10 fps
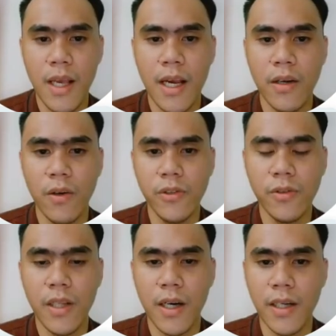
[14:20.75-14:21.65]
and also
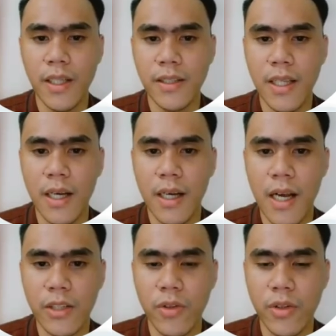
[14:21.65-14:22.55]
the hardest
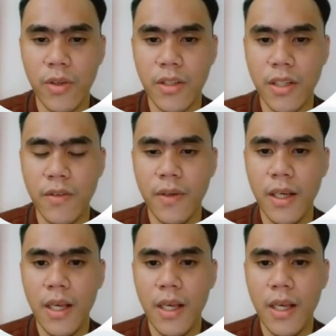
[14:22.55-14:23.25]
actually to achieve,